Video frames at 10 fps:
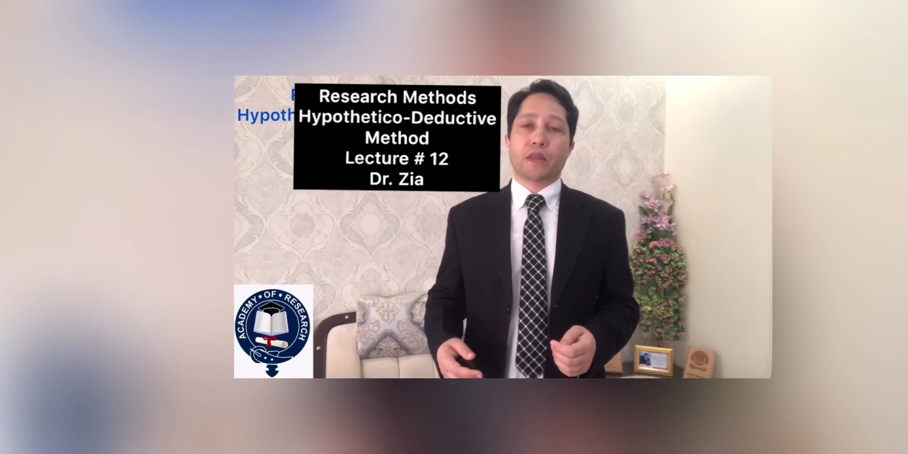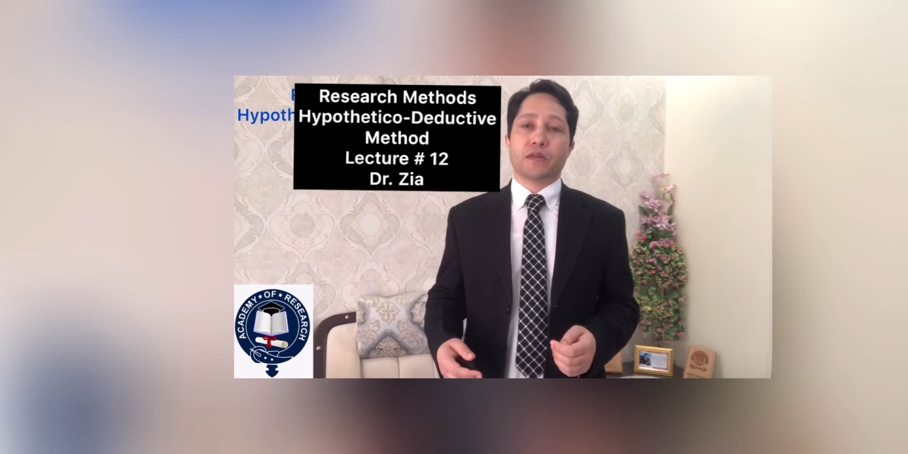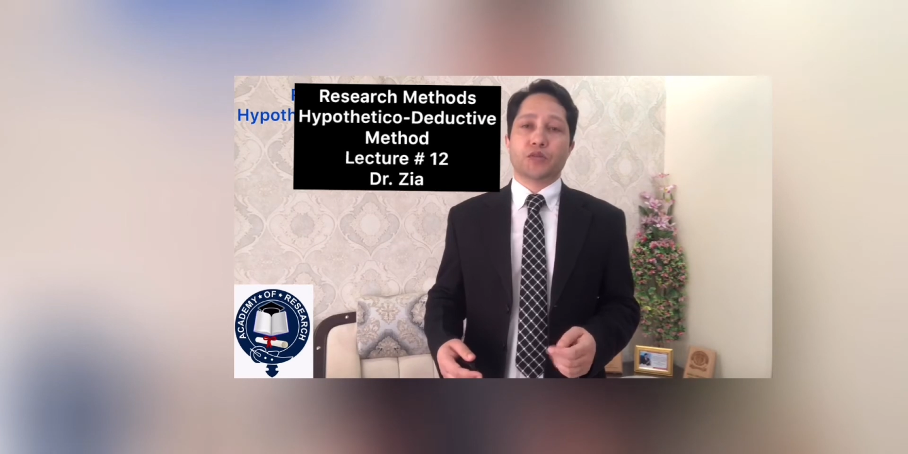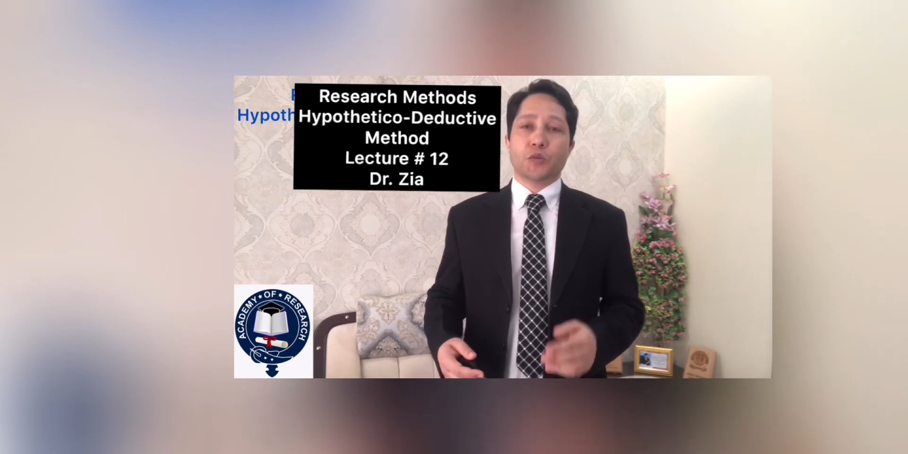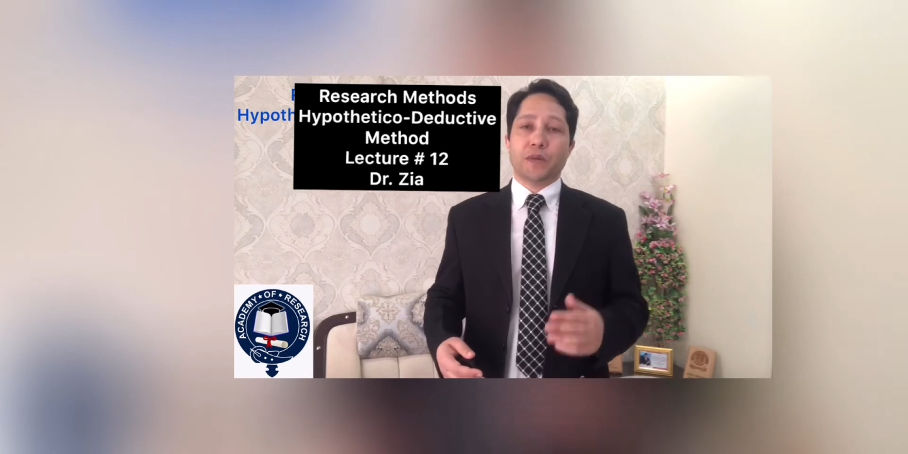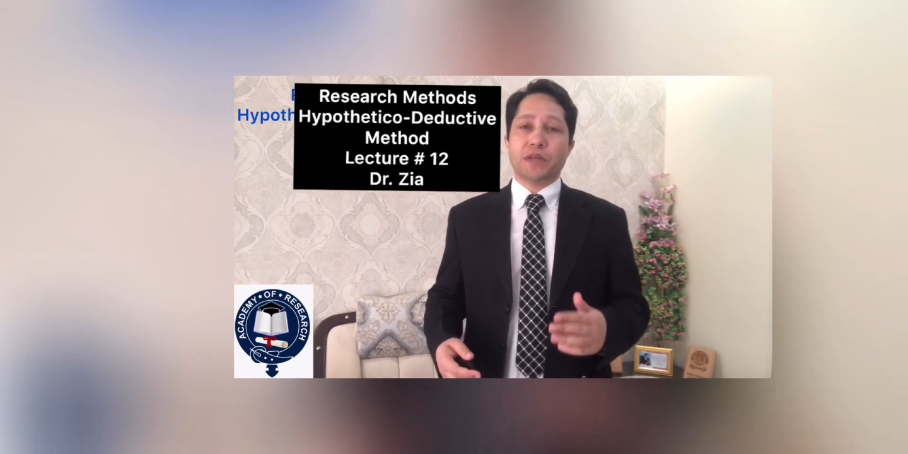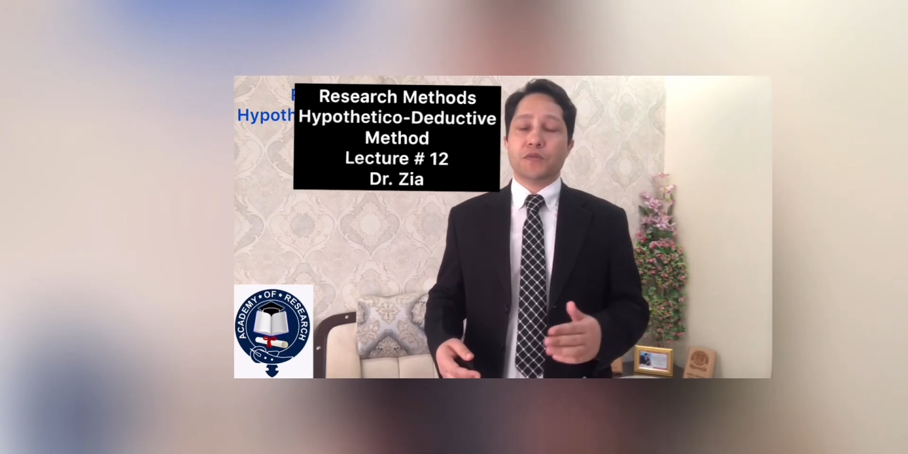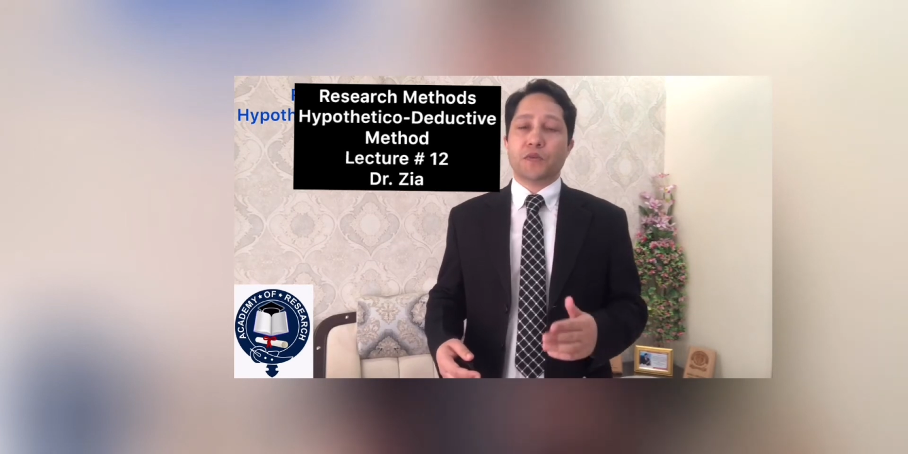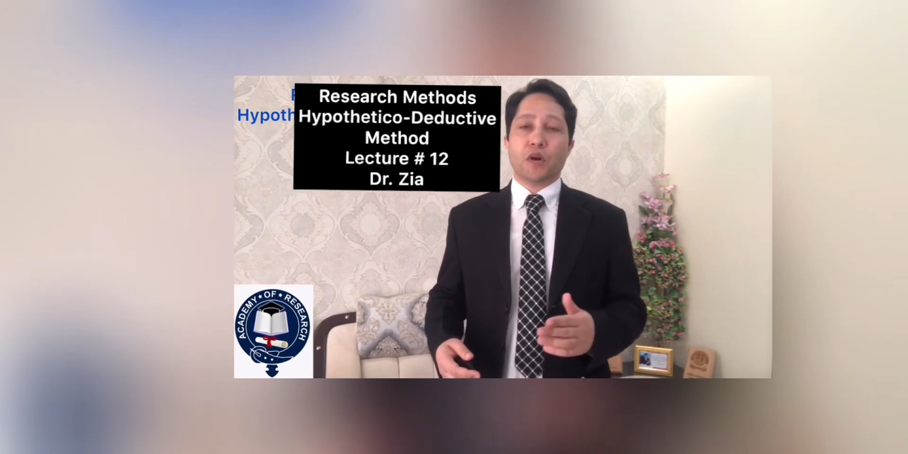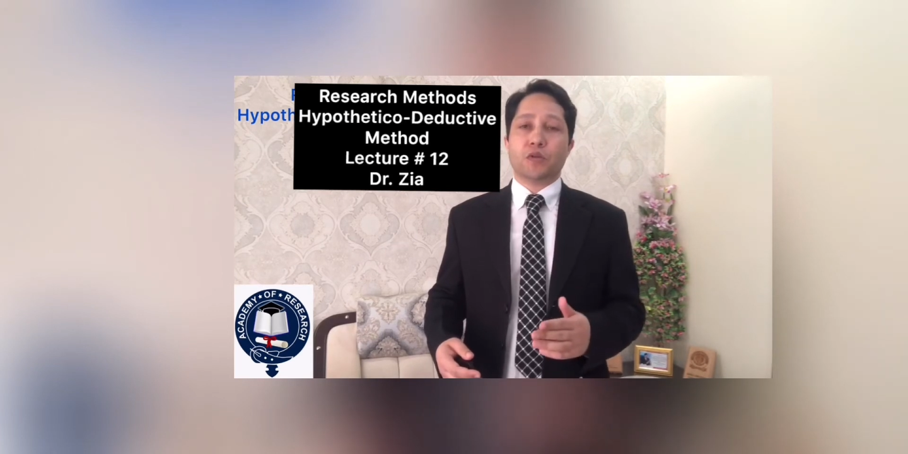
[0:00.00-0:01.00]
So please
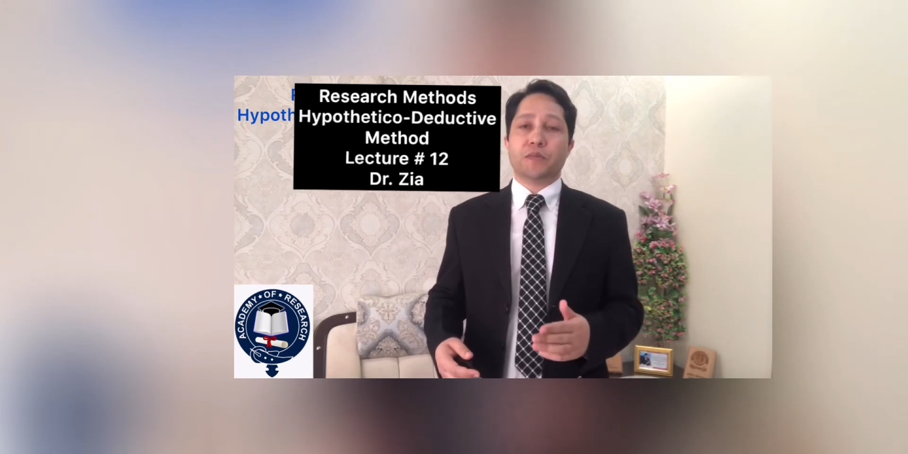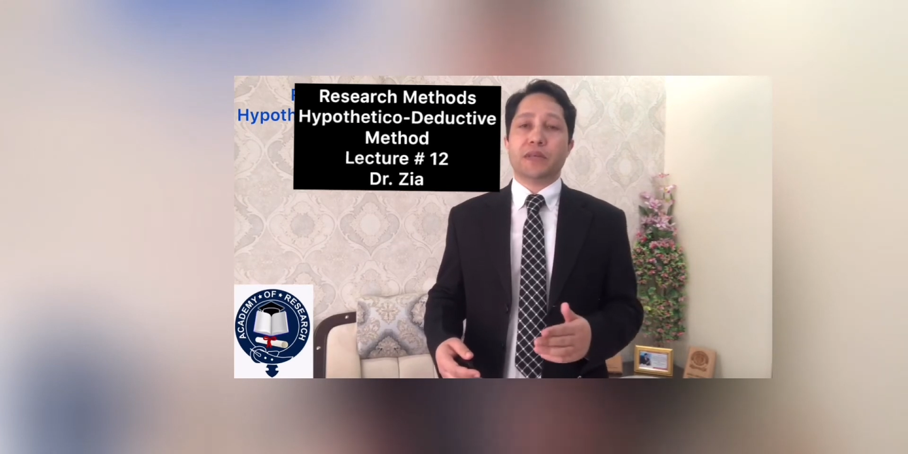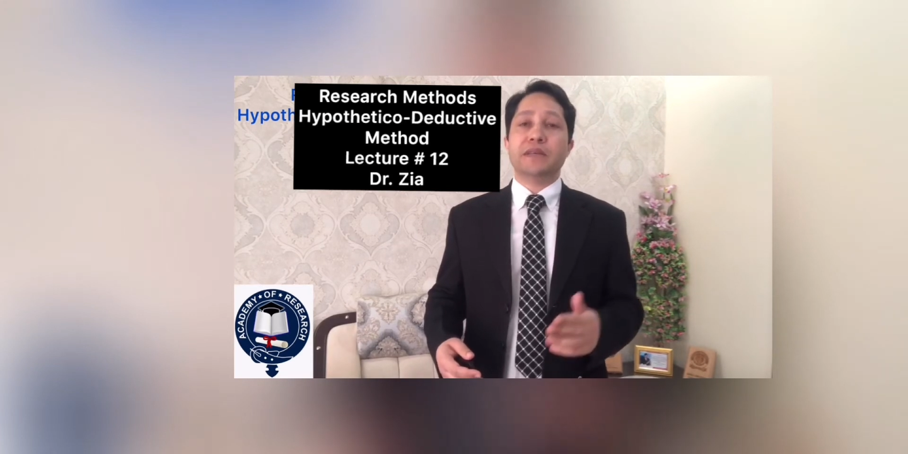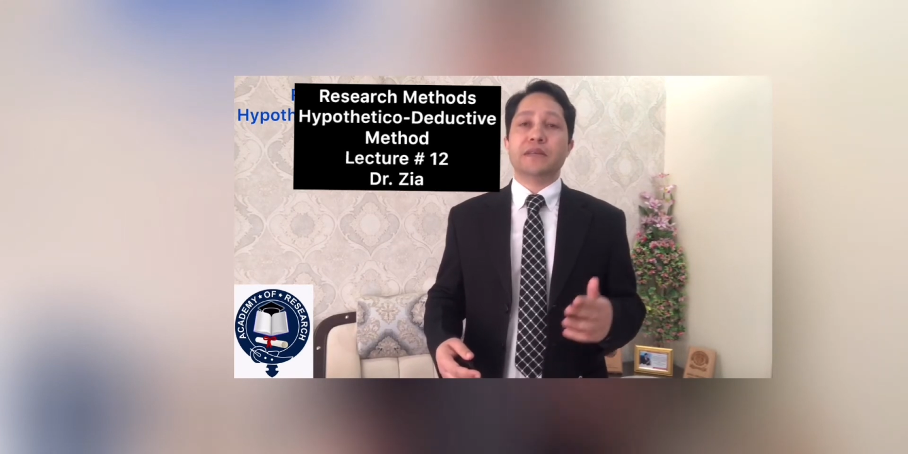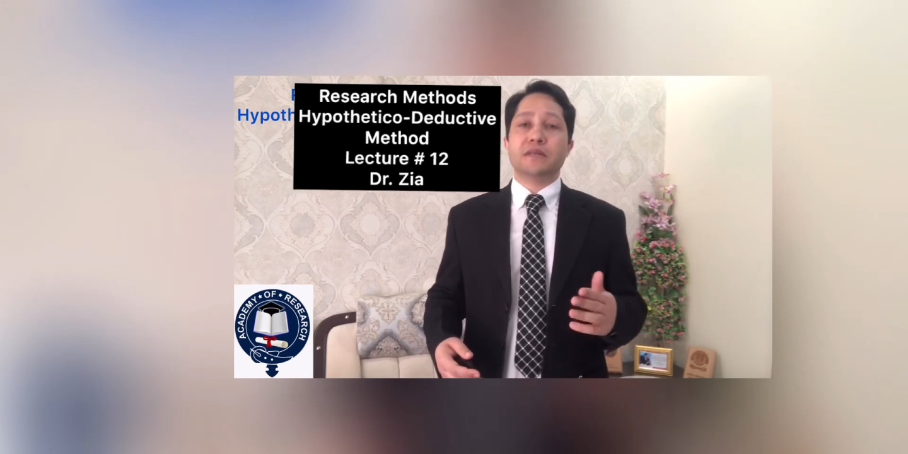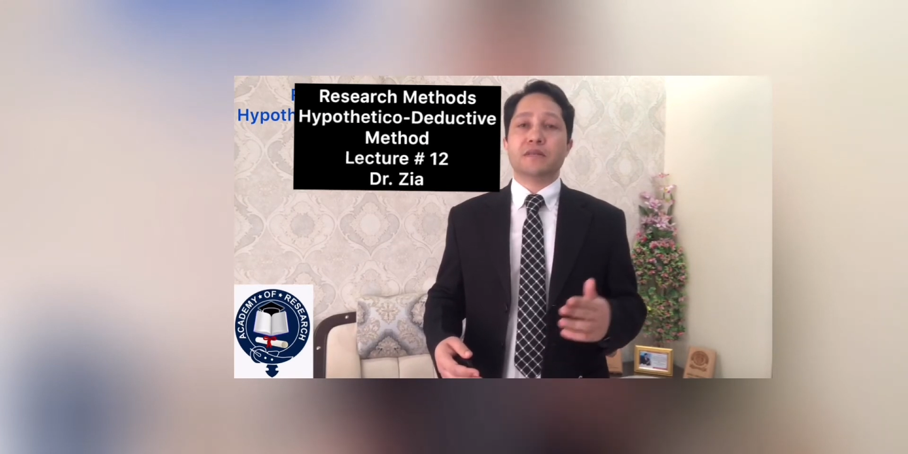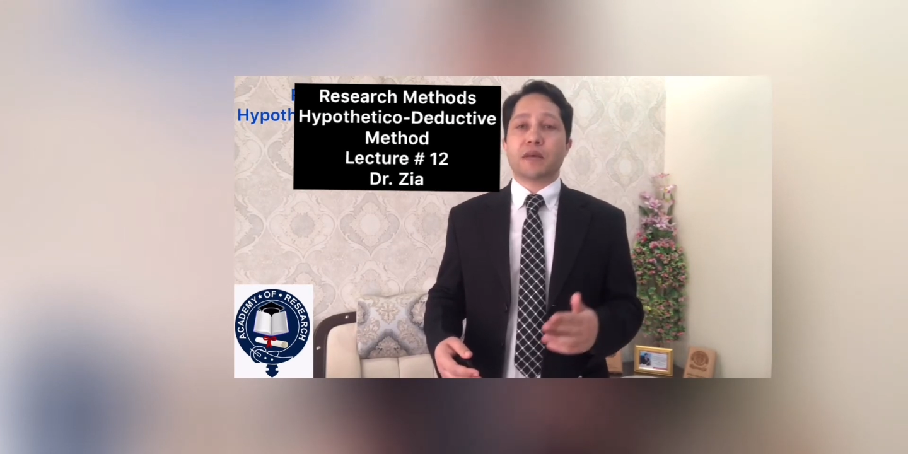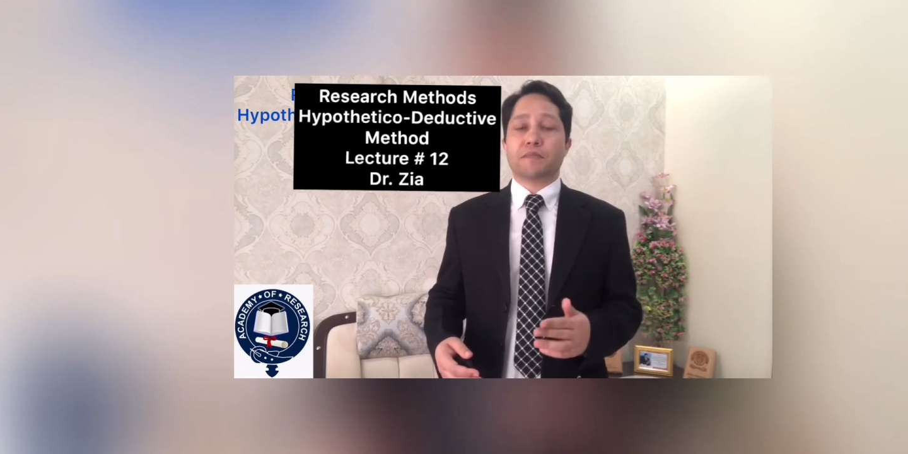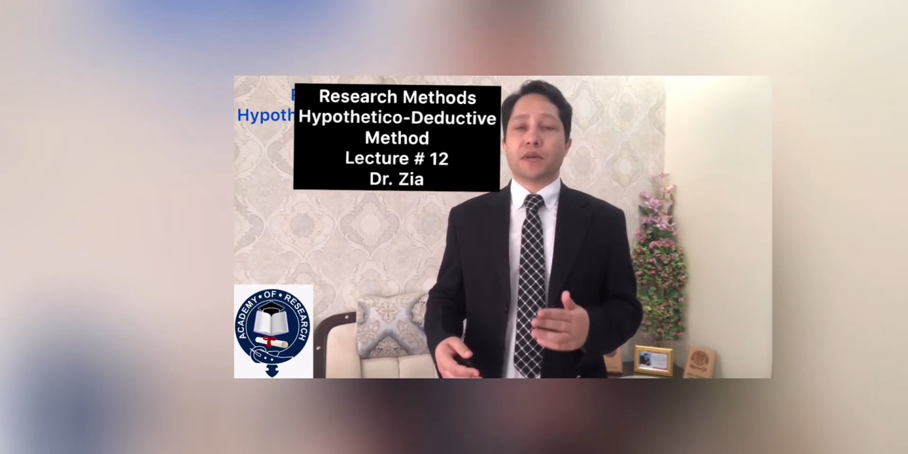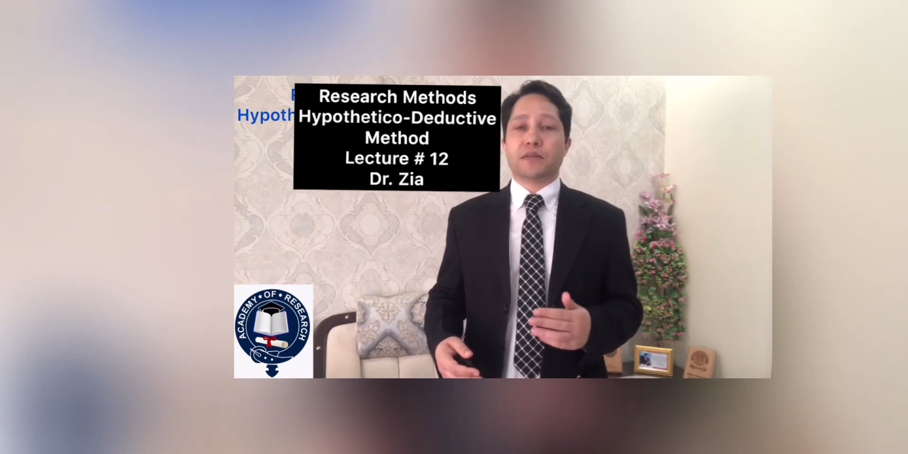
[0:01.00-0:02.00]
follow me step
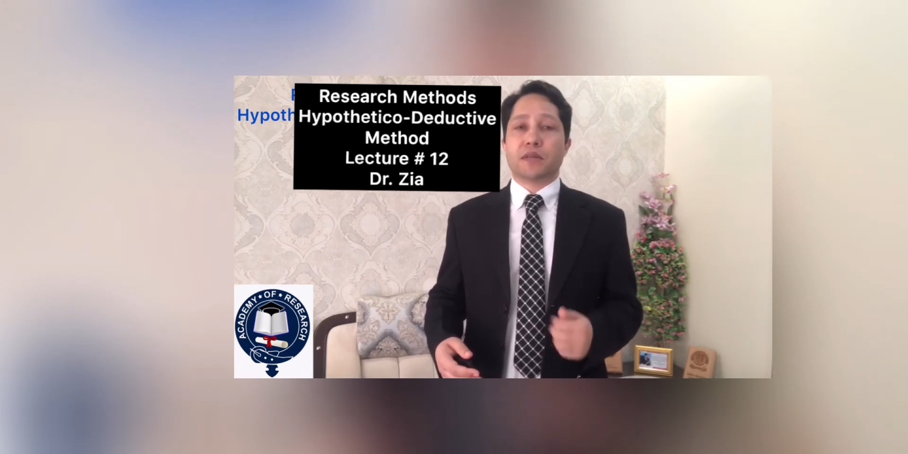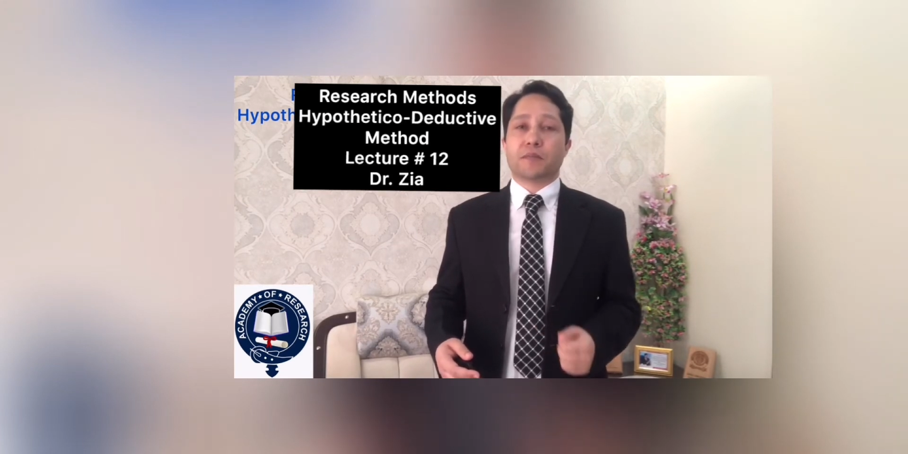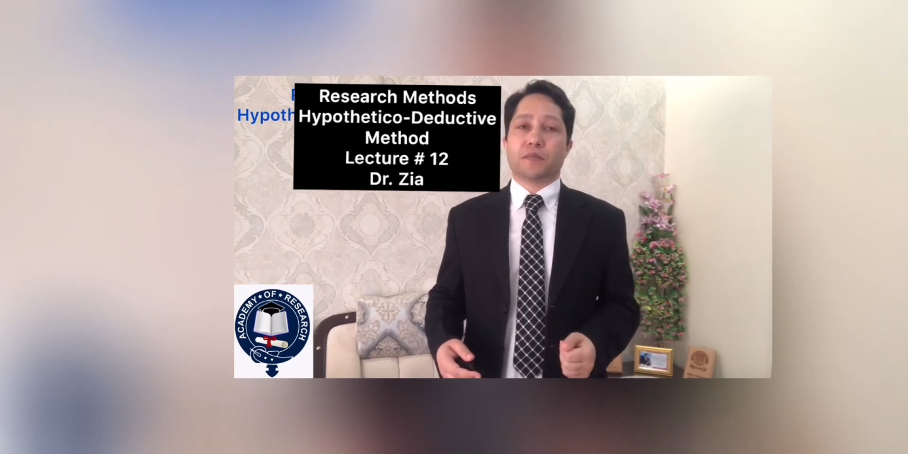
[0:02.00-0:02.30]
by step.